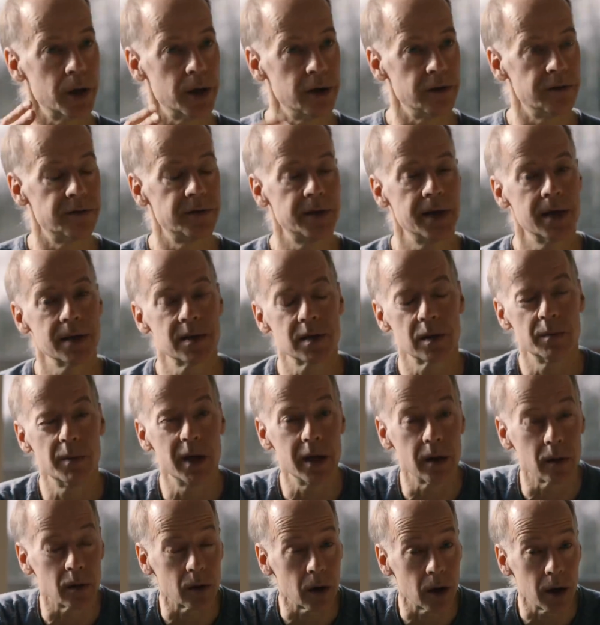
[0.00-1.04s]
wave. Tesla
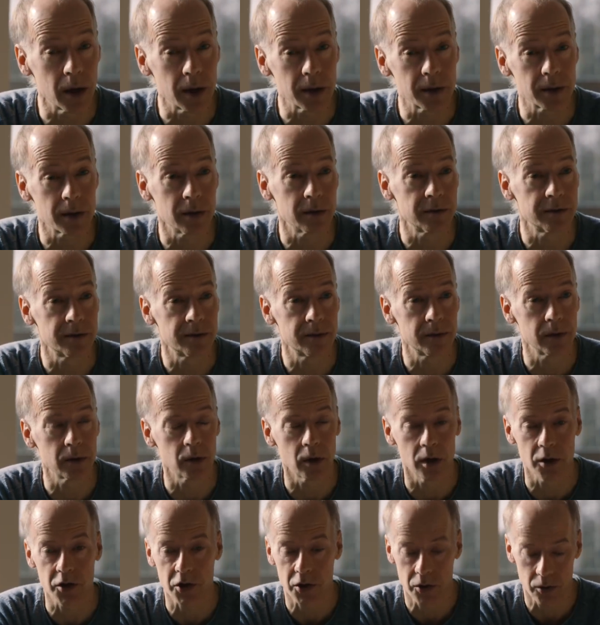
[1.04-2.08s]
made a lot of
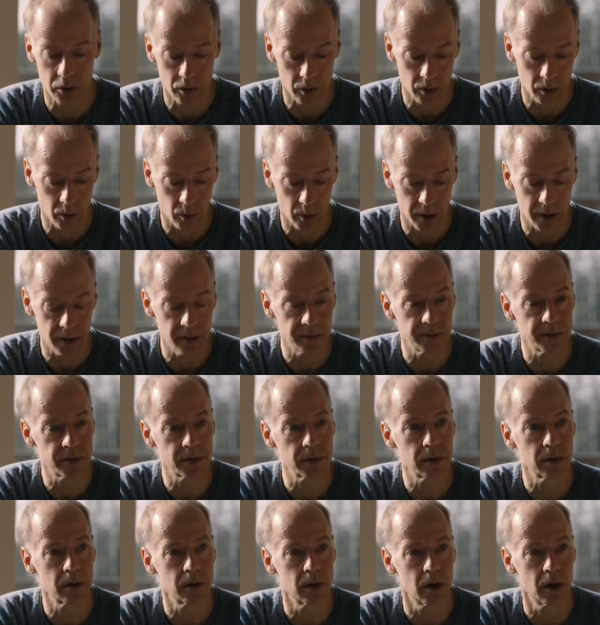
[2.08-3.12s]
longitudinal
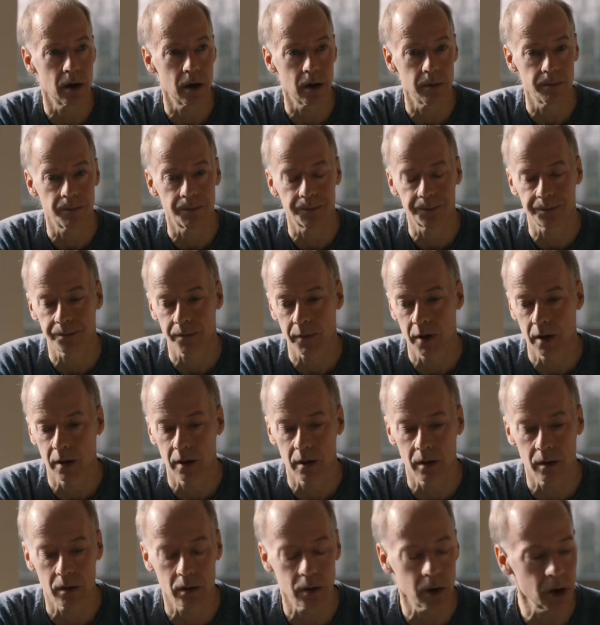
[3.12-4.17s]
waves.
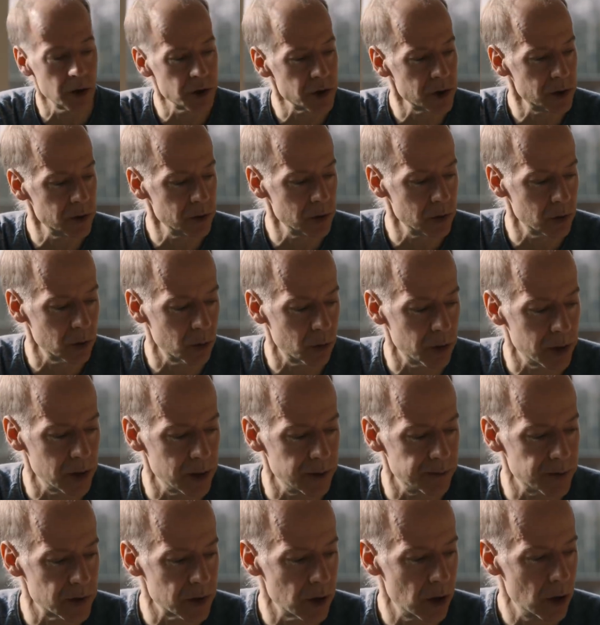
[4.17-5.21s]
Longitudinal
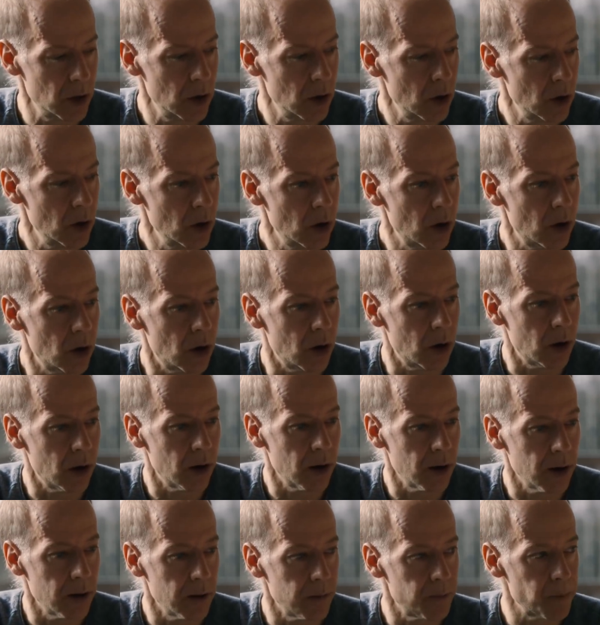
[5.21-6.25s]
waves
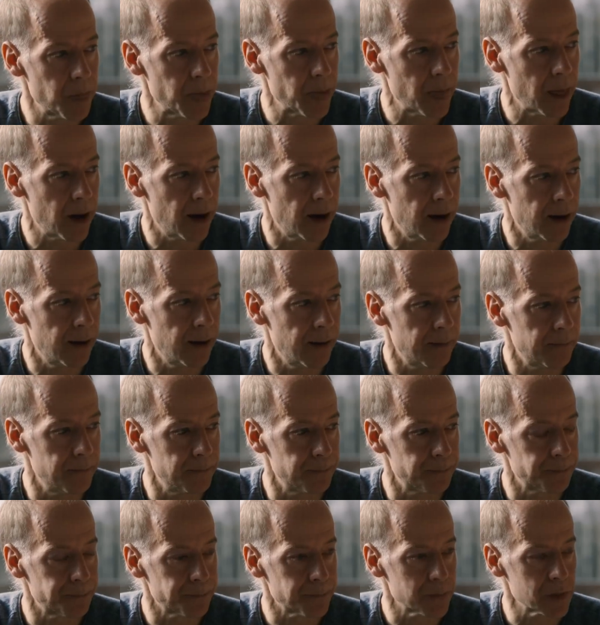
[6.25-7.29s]
are,
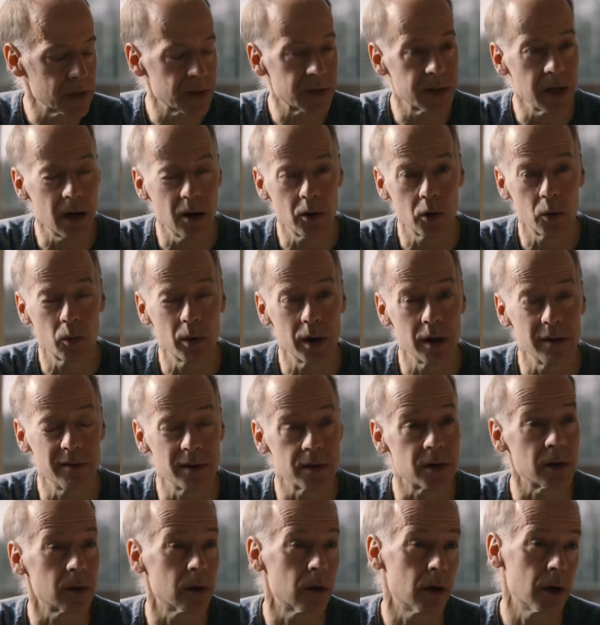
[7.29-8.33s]
sound wave is a